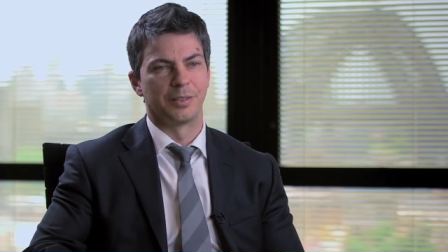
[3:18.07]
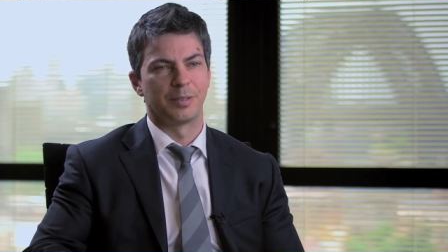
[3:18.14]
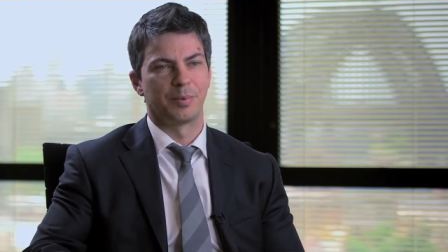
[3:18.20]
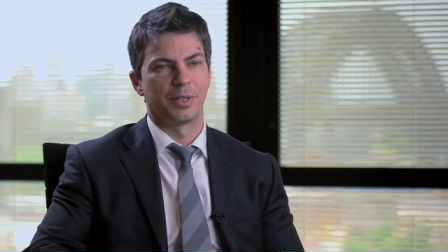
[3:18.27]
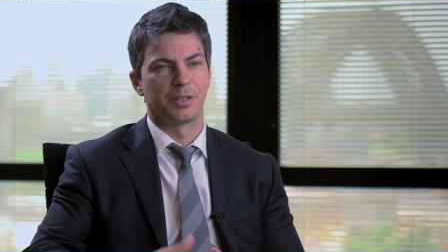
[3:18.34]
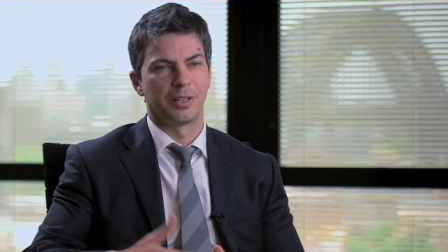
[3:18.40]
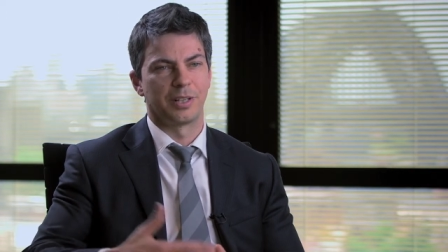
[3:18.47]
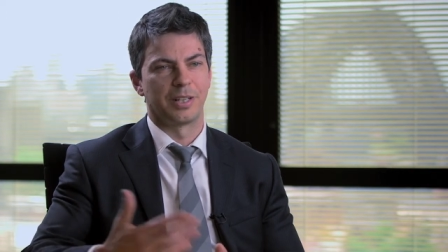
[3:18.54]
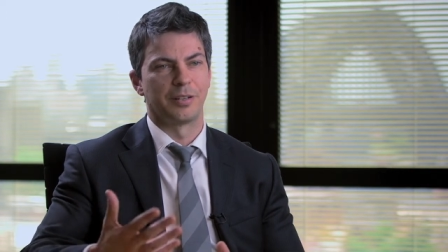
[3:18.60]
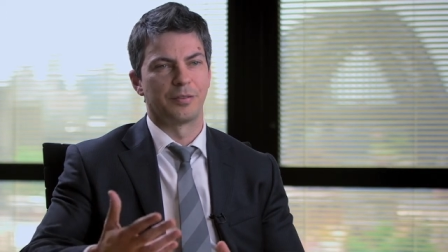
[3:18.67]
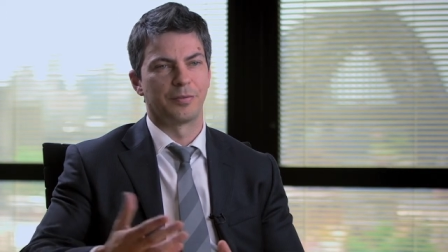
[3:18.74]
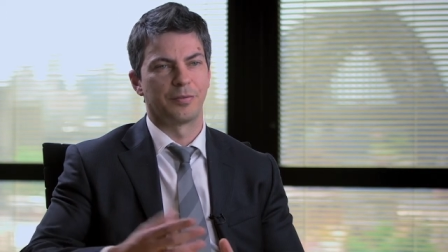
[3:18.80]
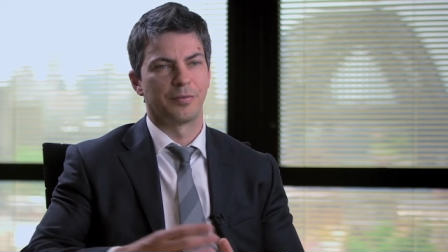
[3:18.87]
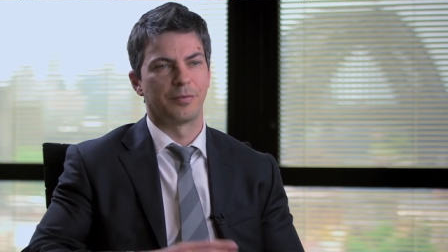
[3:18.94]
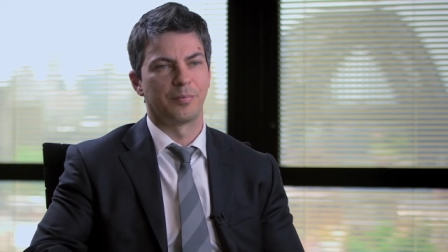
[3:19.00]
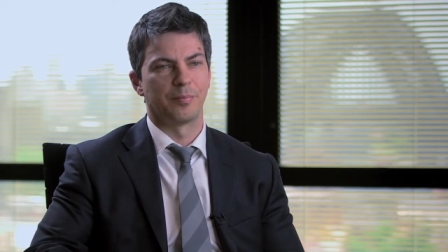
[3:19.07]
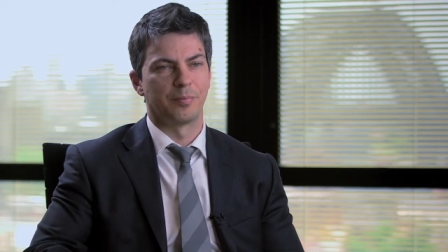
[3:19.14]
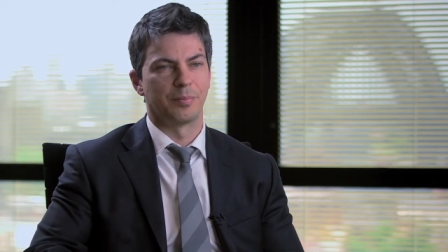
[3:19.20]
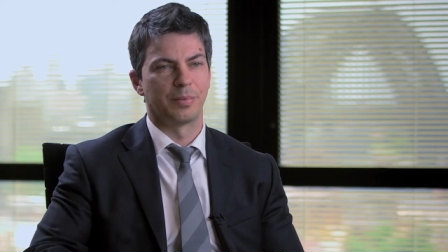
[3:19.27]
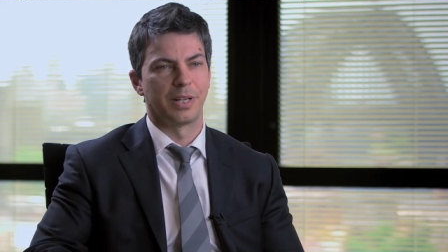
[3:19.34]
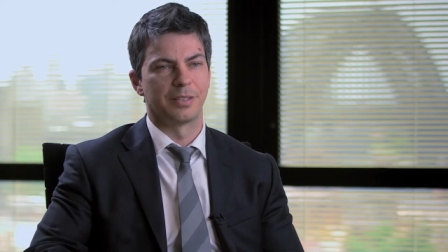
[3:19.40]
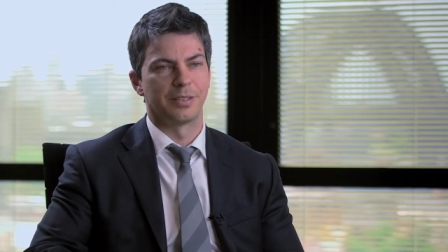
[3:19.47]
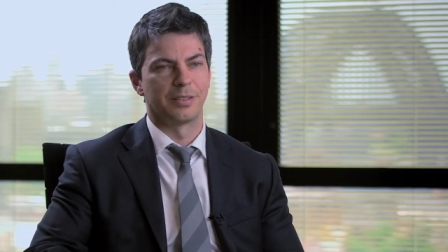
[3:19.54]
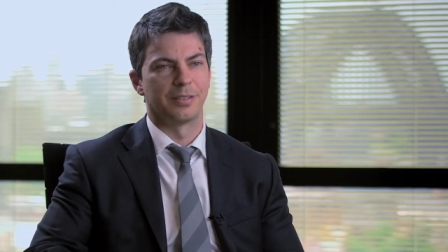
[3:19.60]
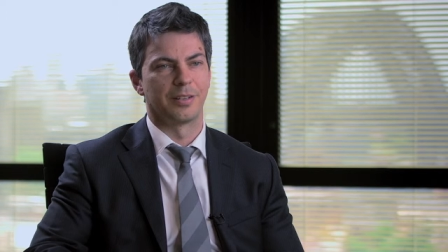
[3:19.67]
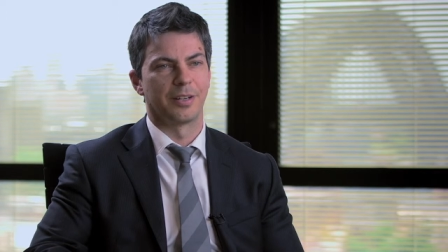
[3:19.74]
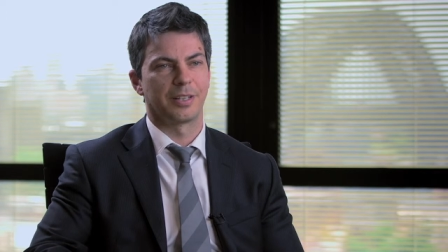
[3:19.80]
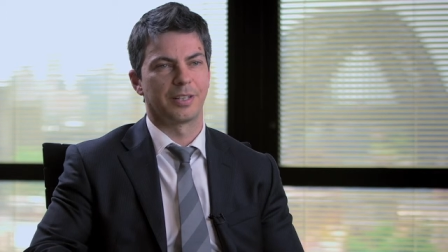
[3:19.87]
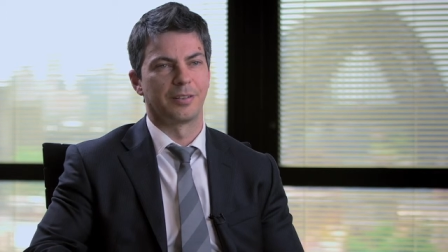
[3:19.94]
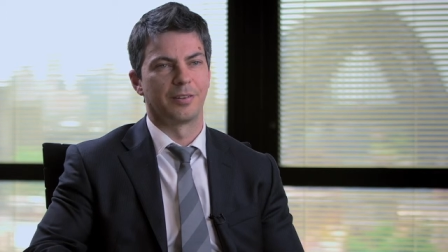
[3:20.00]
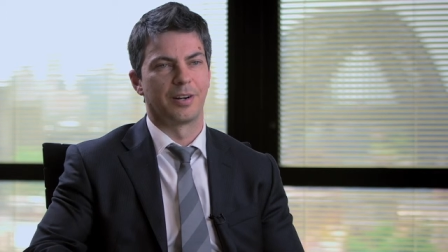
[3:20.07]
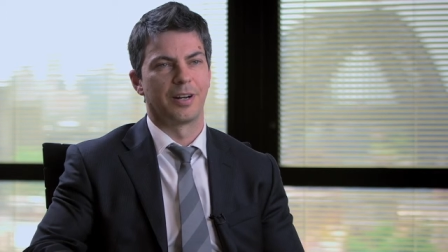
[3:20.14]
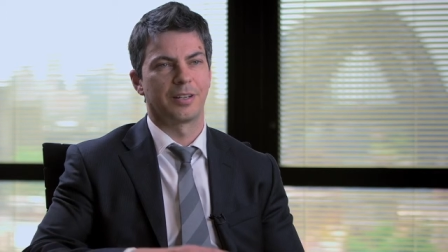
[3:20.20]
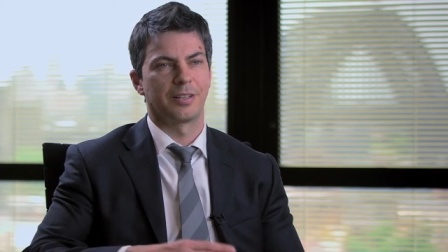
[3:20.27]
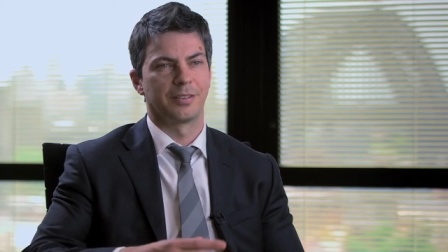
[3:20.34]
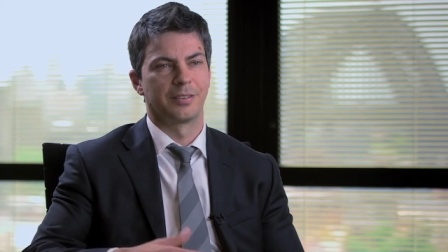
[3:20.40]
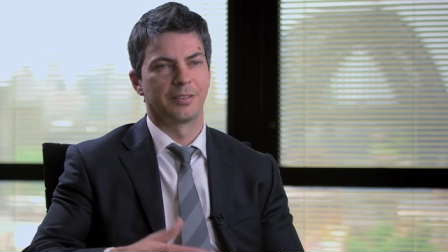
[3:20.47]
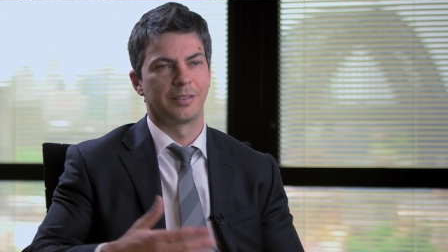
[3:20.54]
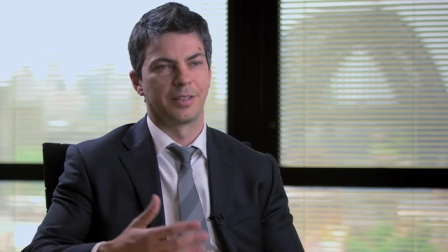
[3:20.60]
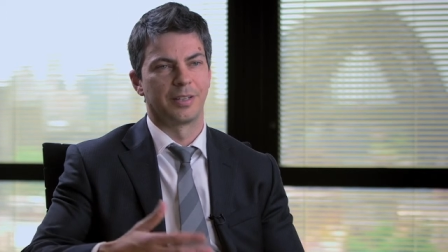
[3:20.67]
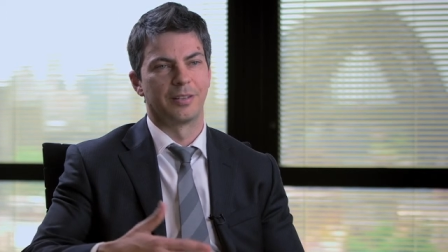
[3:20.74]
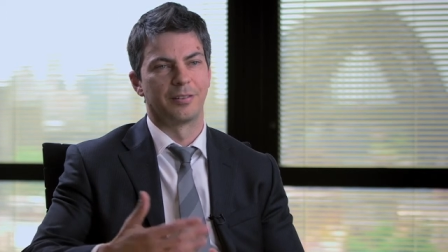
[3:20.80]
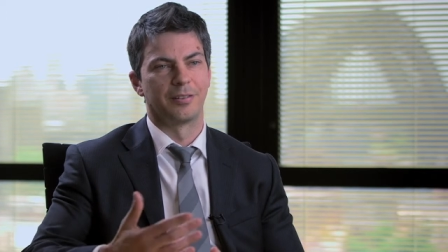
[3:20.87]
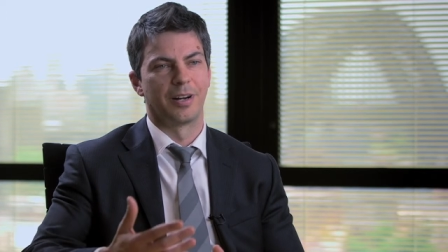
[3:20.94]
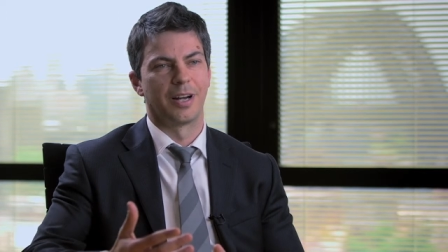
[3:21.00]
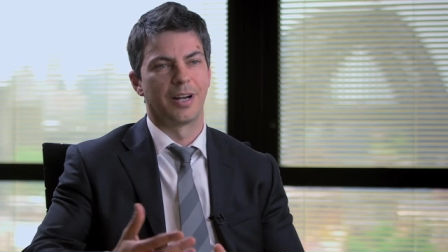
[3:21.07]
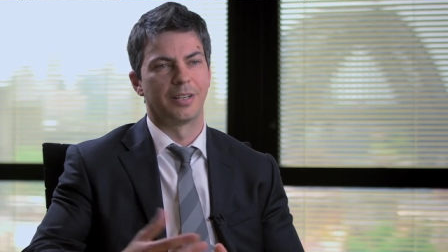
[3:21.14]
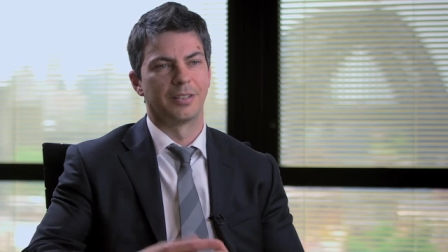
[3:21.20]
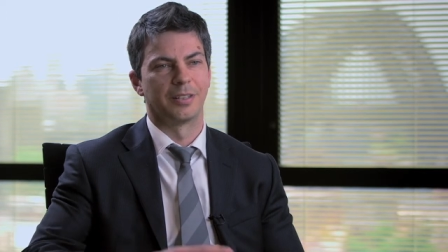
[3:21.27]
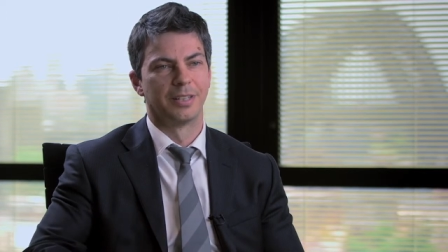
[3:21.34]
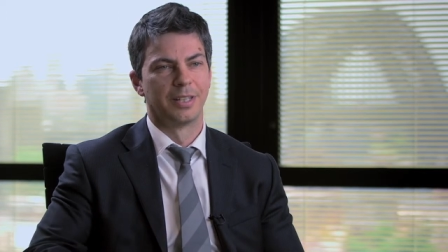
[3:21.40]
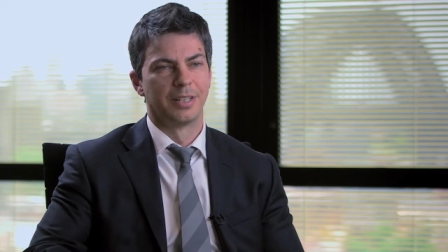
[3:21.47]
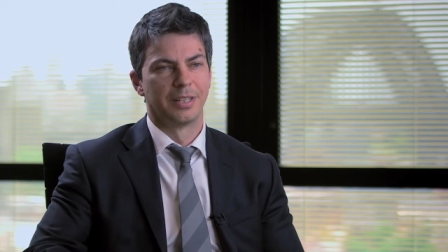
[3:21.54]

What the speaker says: especially if places like Iraq and Iran